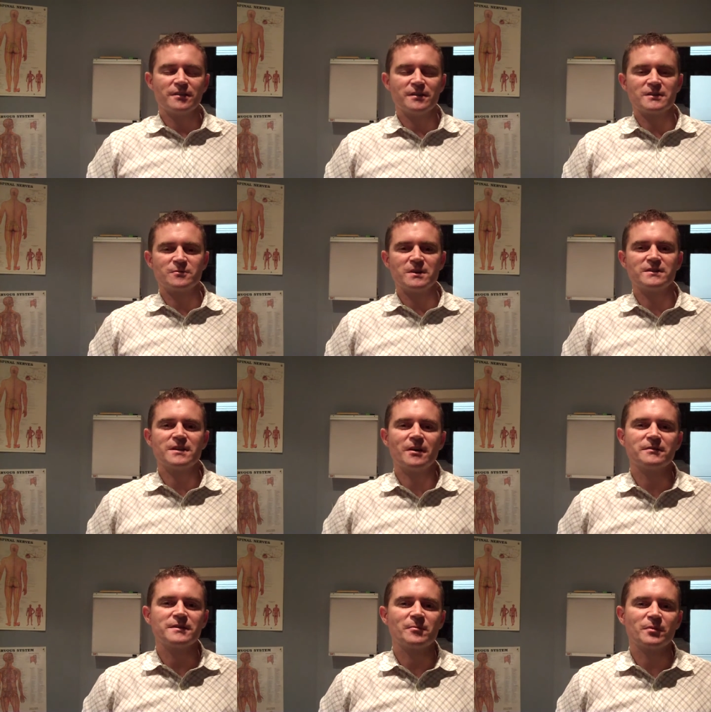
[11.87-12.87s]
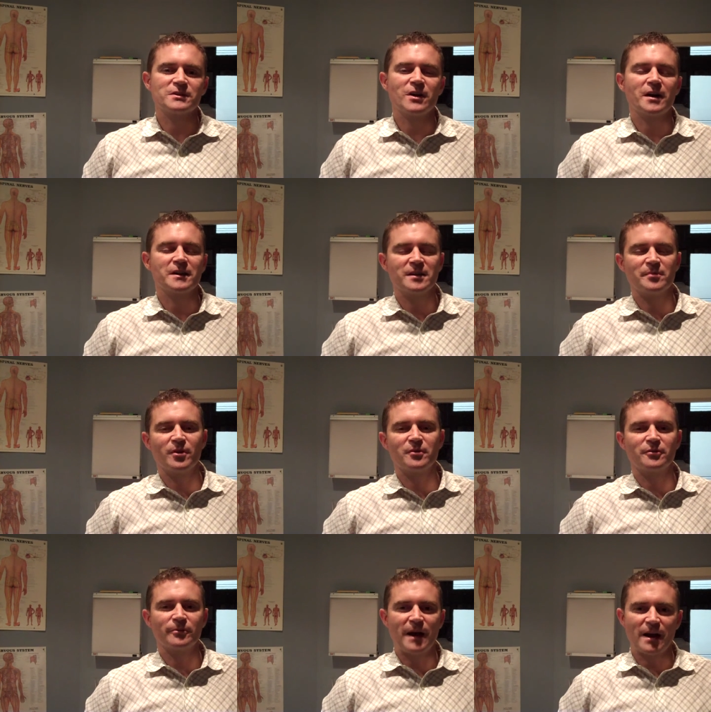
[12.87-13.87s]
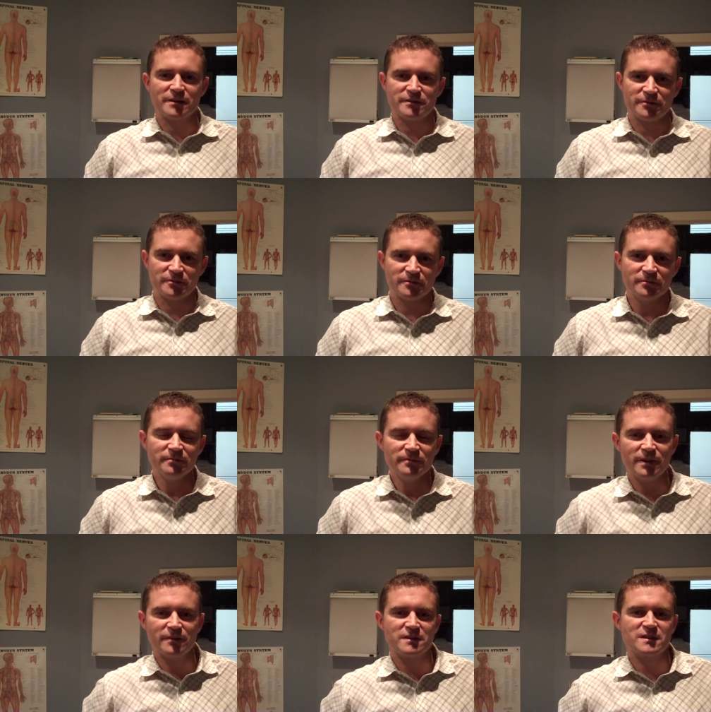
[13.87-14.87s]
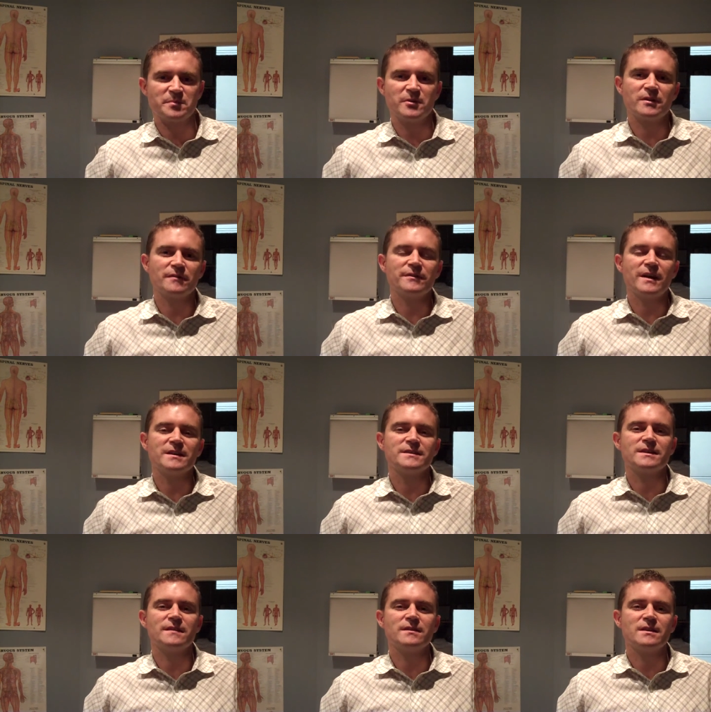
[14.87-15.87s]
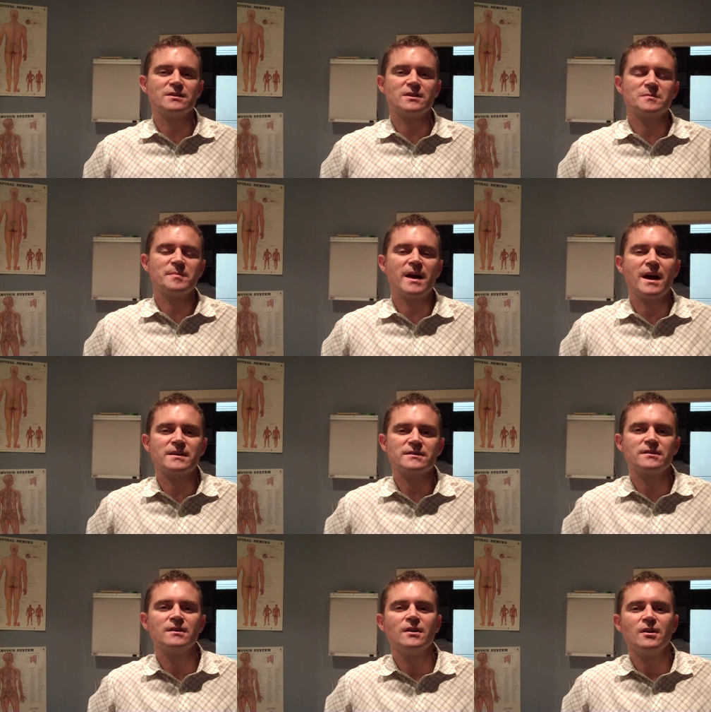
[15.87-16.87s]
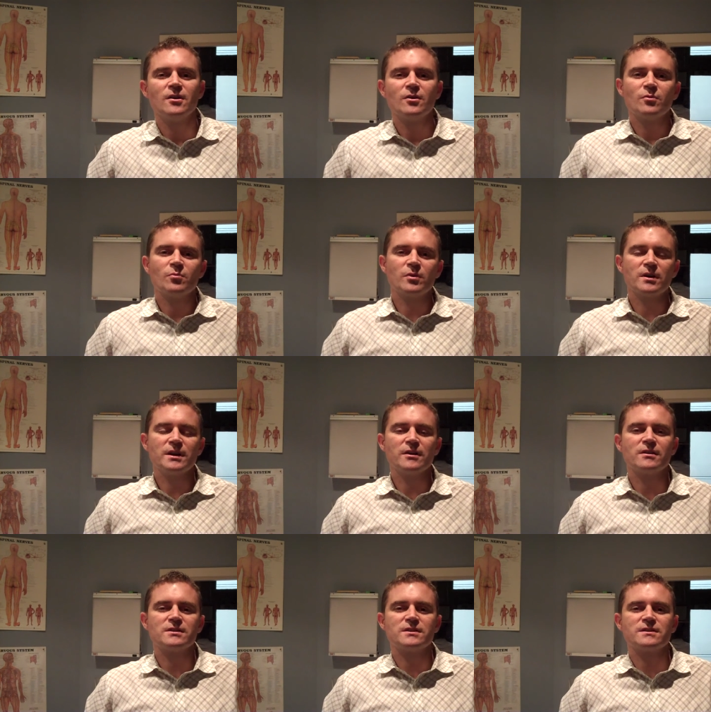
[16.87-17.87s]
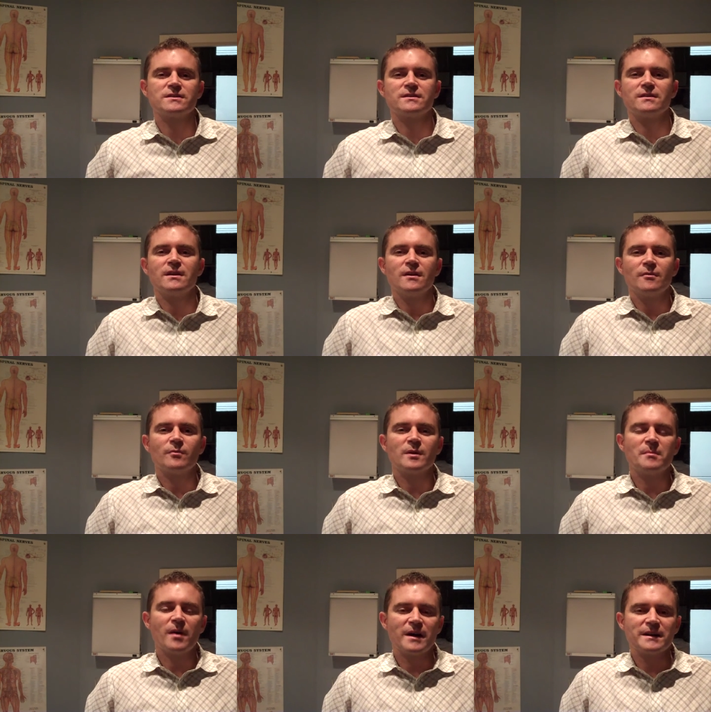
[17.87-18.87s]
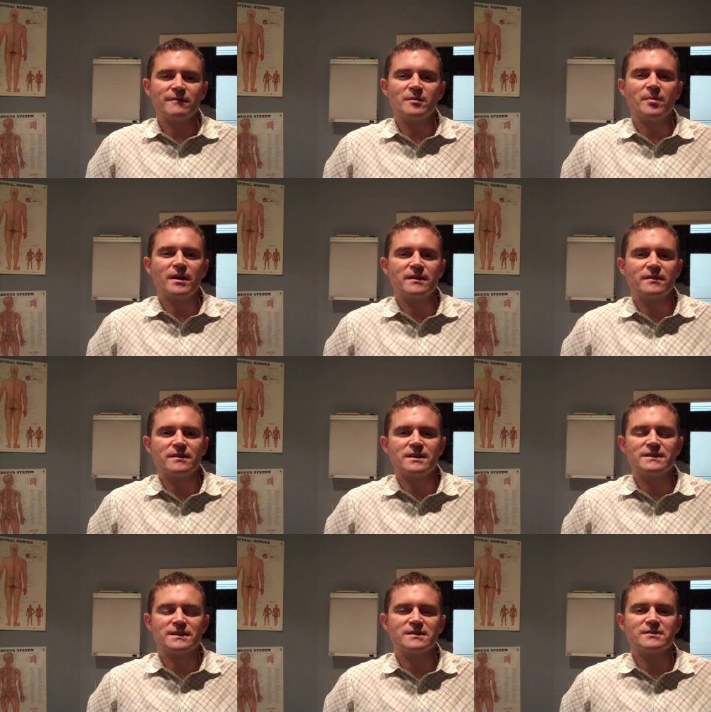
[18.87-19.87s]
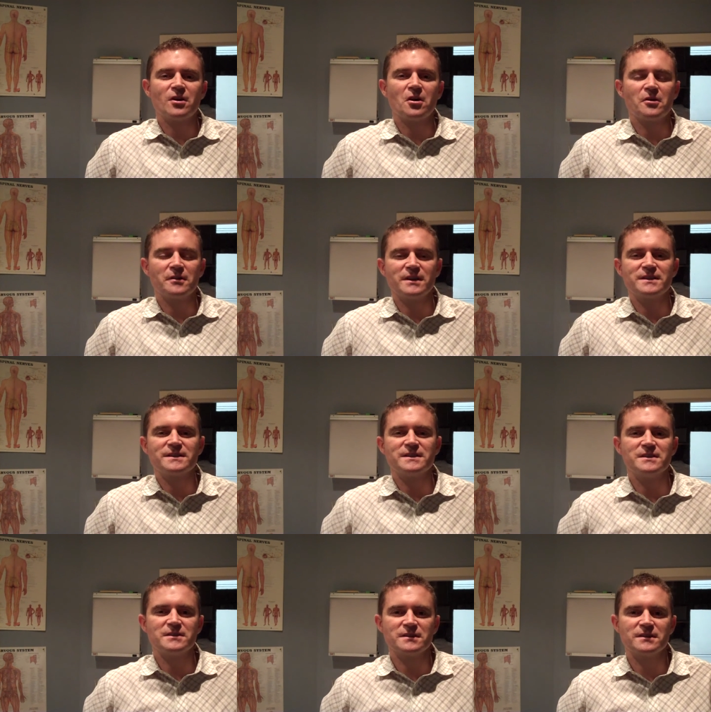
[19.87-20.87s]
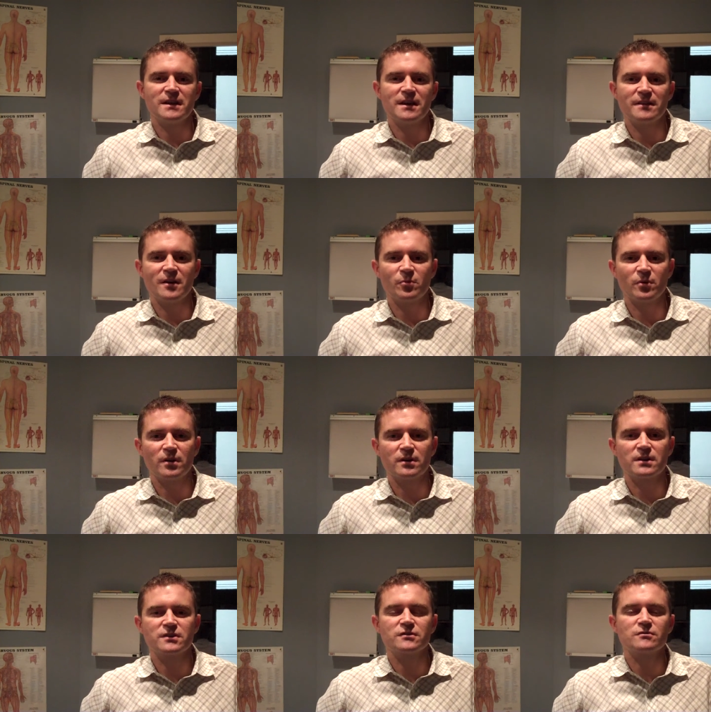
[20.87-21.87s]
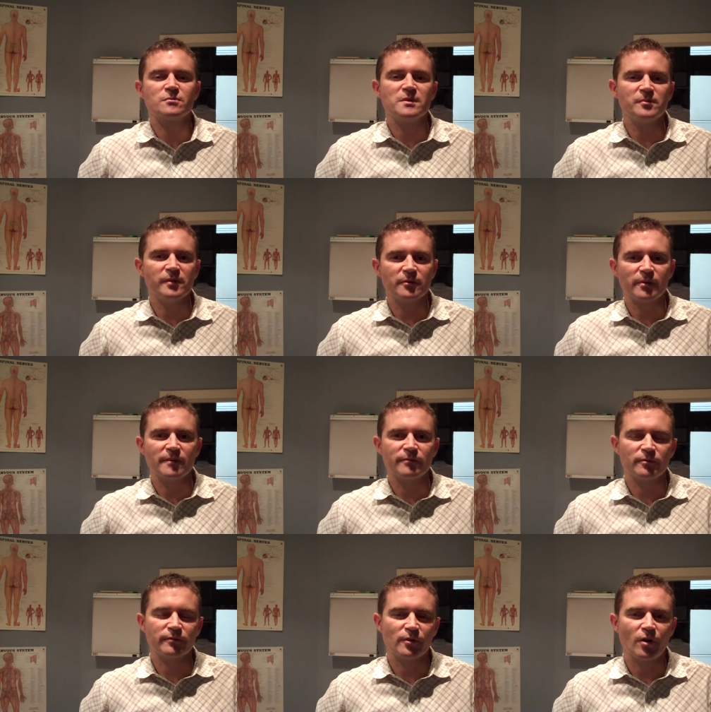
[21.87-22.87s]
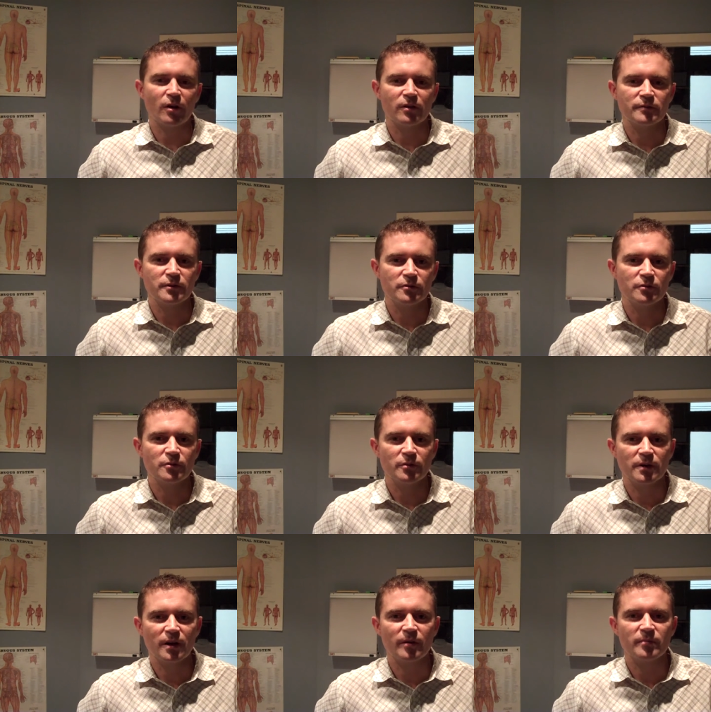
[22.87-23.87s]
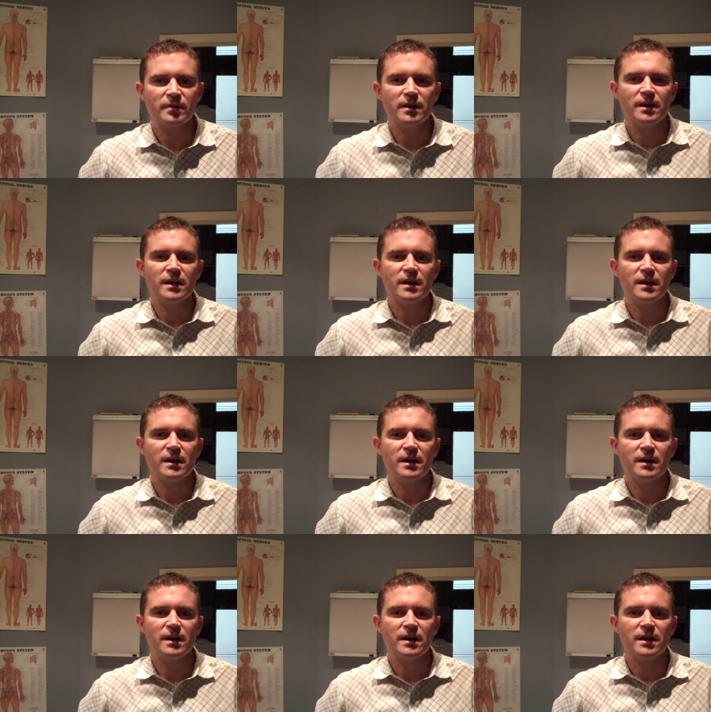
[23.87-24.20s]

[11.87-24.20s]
This week's health tip, we're talking about gratitude. In the spirit of Thanksgiving that just passed, we're here to just remind everybody that this is the holiday season and that we're extremely grateful for all of you who come